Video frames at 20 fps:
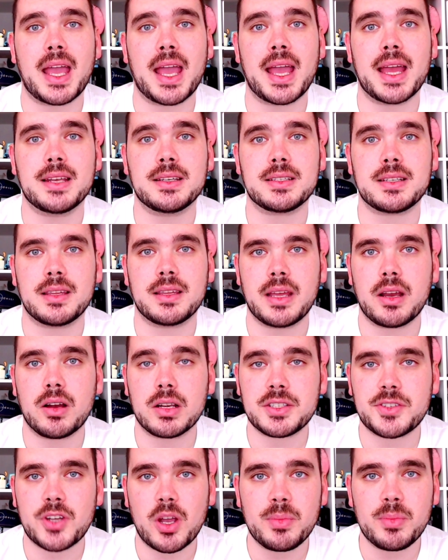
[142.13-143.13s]
And there
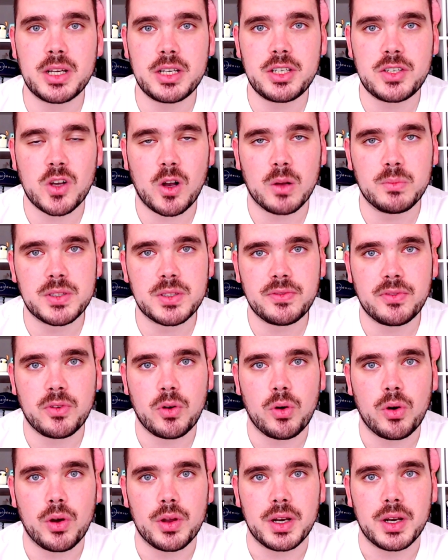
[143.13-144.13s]
are so many jobs
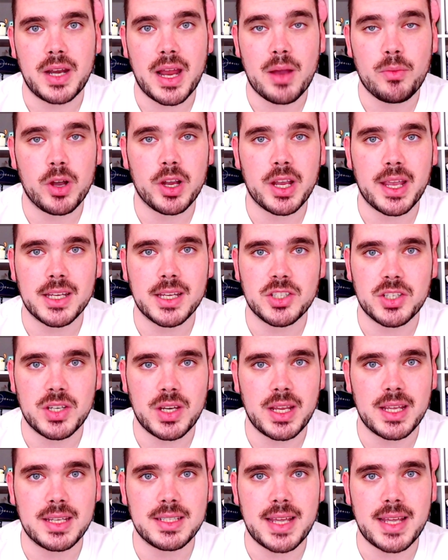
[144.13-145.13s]
for network
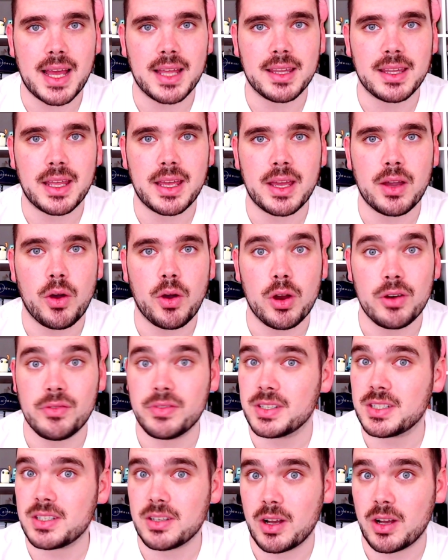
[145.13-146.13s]
engineers out there
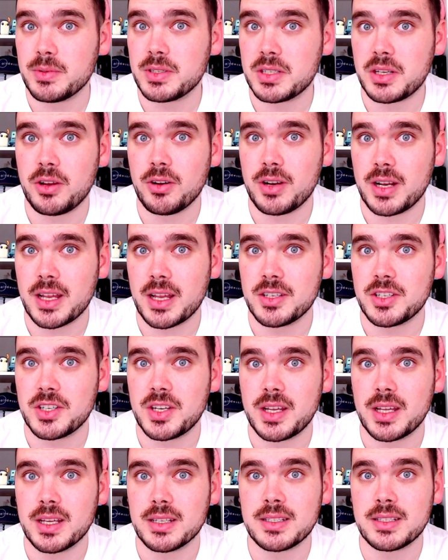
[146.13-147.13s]
over cybersecurity
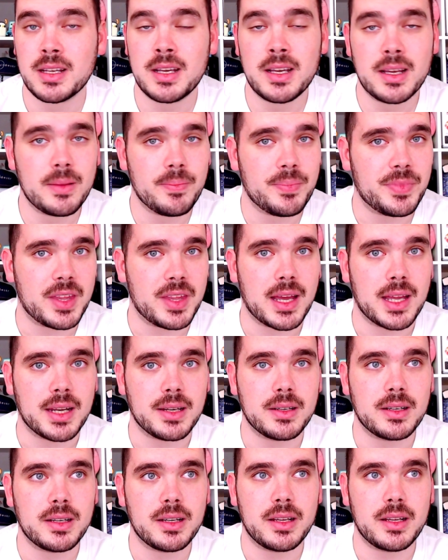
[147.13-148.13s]
engineers
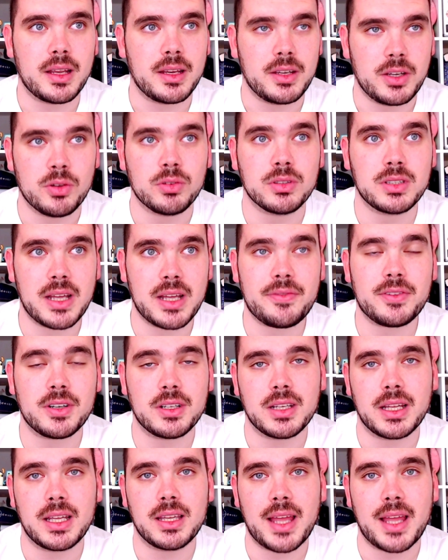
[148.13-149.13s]
that you'll
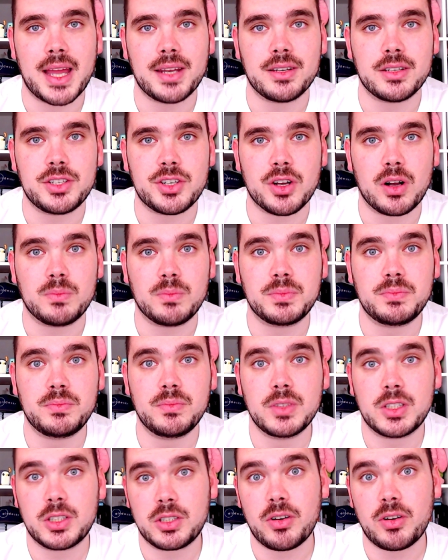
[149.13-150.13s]
definitely land a job
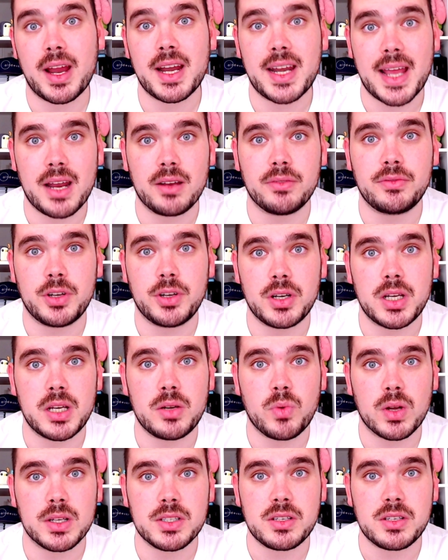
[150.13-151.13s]
straight out of
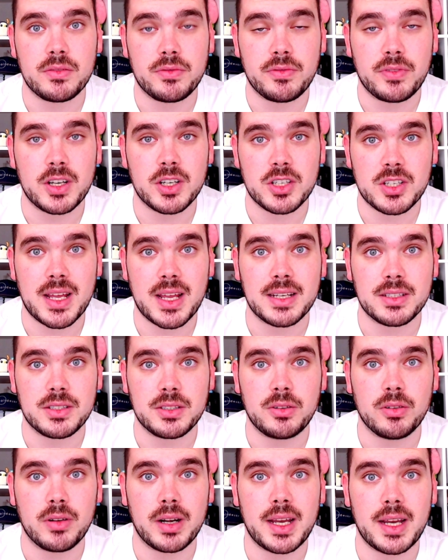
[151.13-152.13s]
uni once you finish that
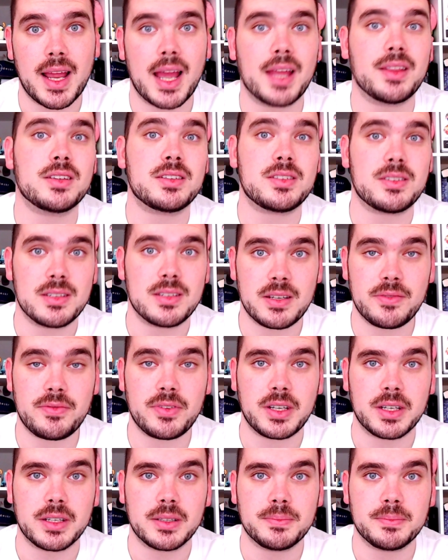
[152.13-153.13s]
degree and the
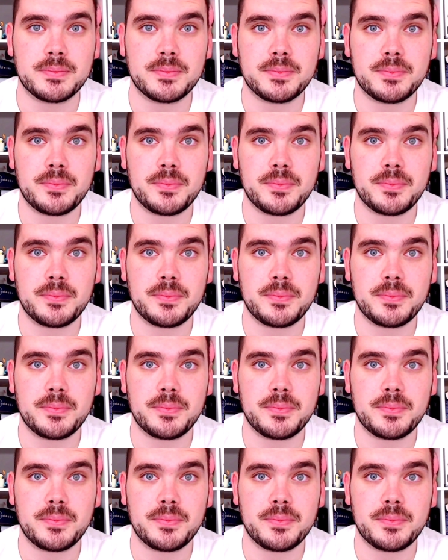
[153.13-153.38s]
certificate.